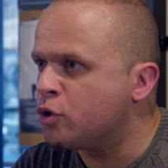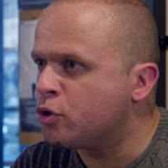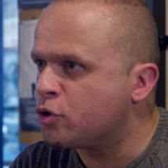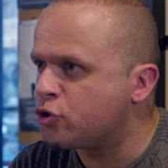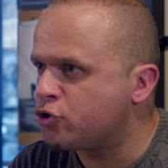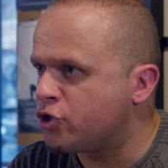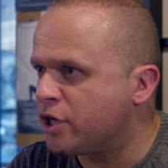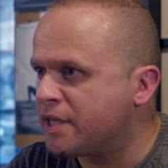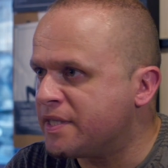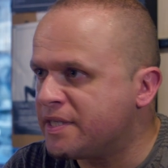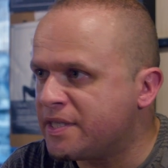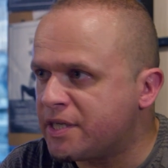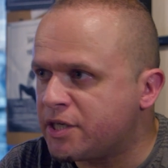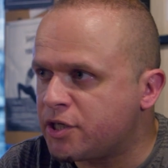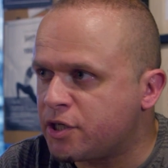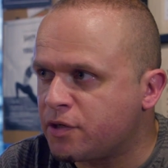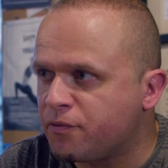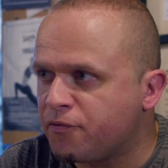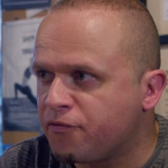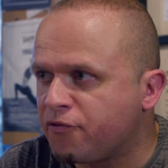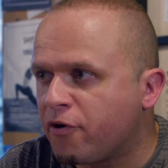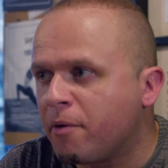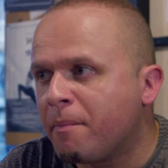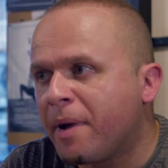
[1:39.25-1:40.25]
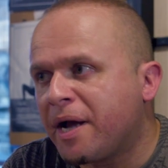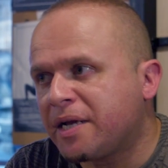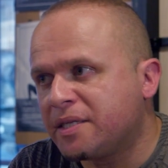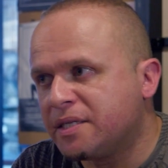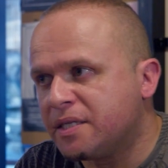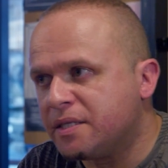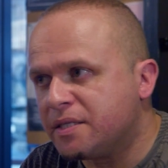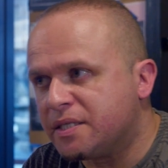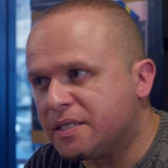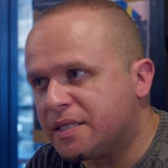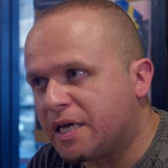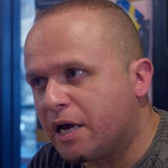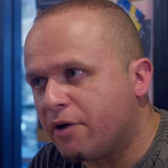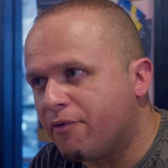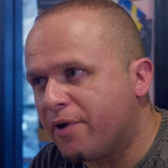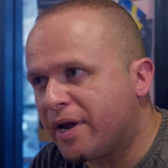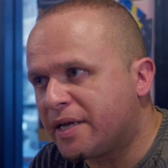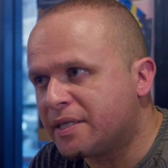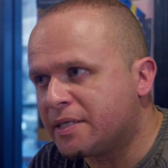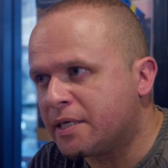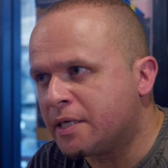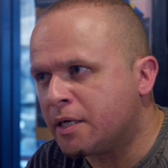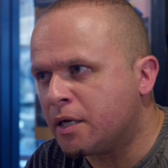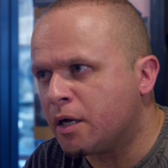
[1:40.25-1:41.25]
your transition from acting to
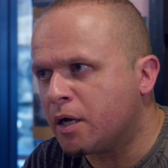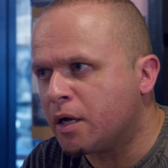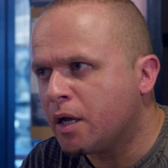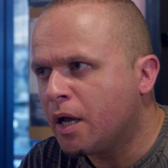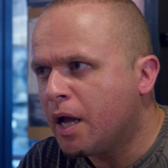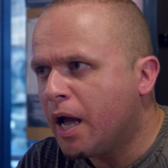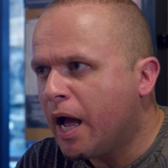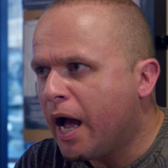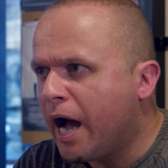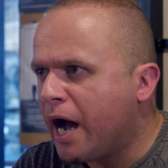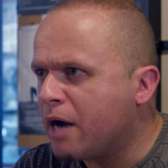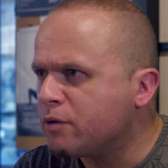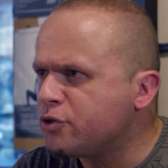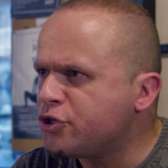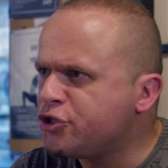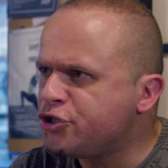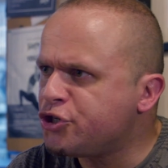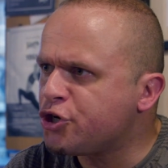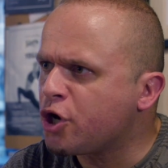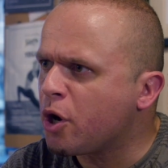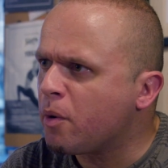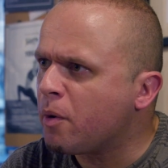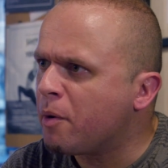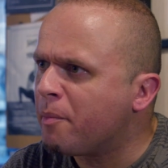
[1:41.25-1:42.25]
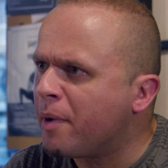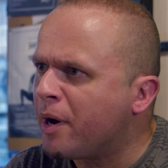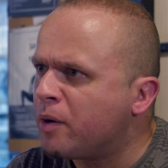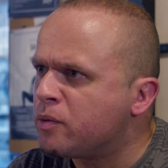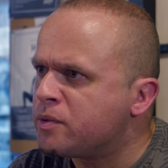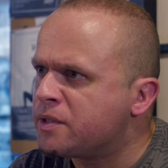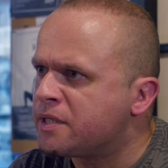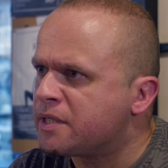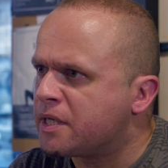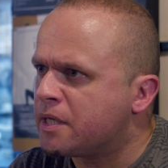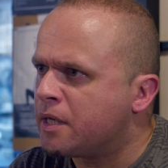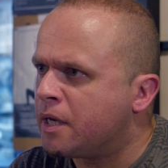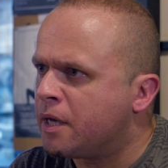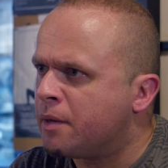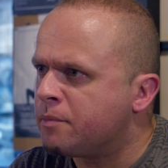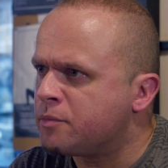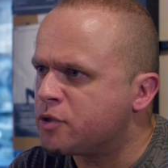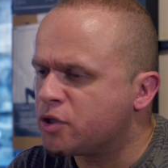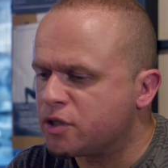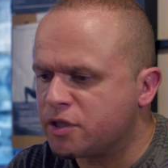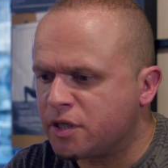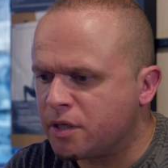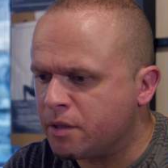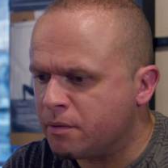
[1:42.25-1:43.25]
directing, how did you go about um,
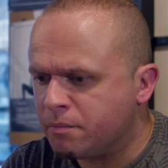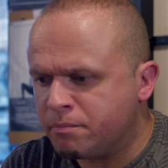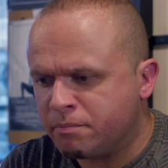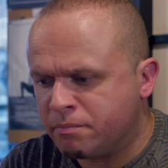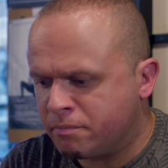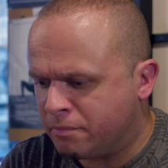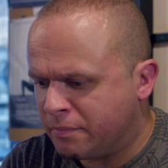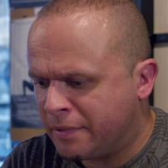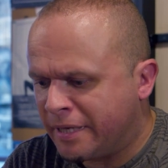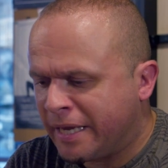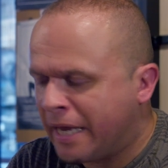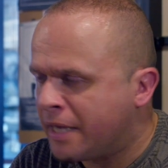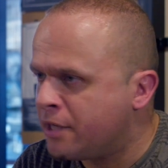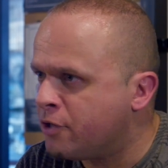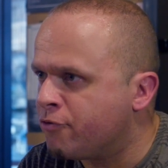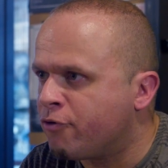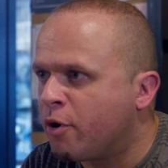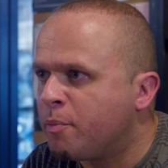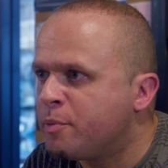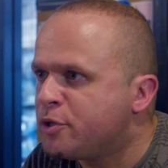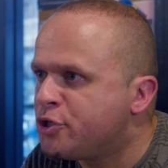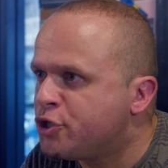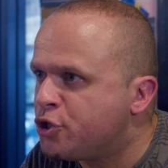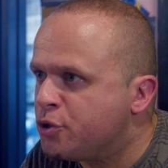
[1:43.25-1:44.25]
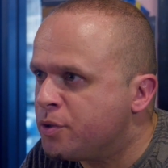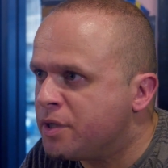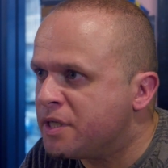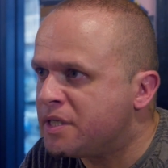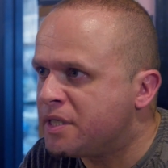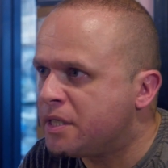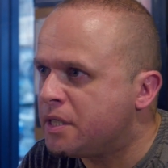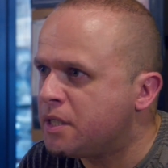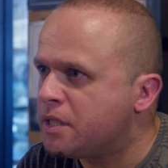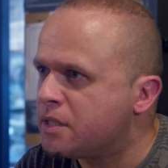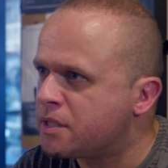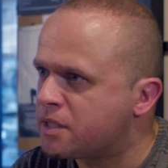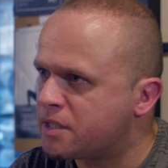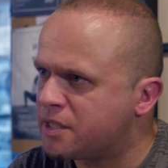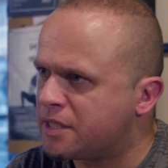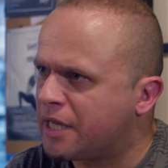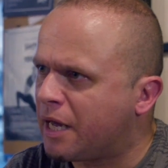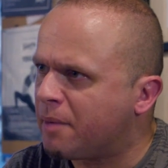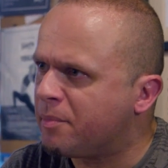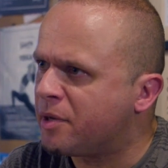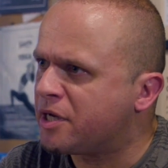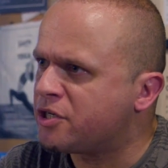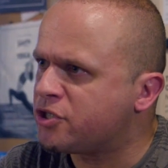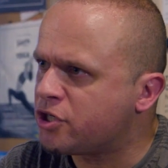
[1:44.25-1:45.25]
sort of getting your opportunities,
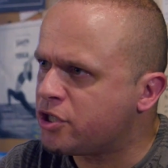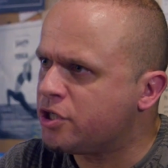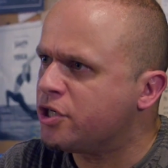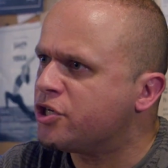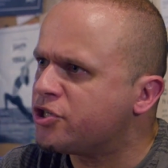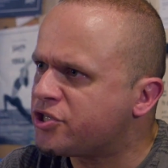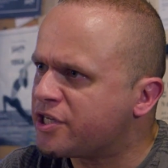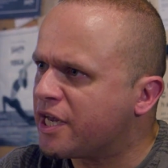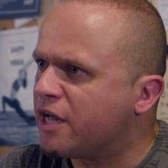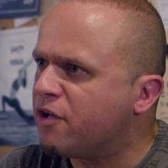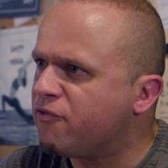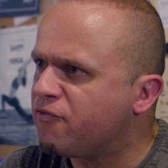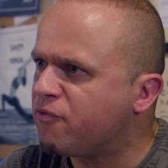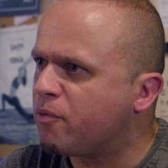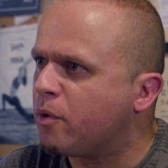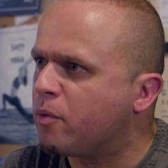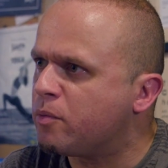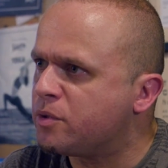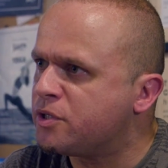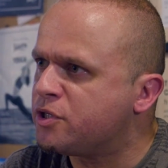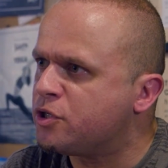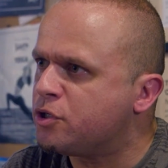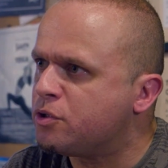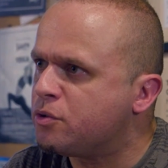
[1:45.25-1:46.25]
establishing yourself? What would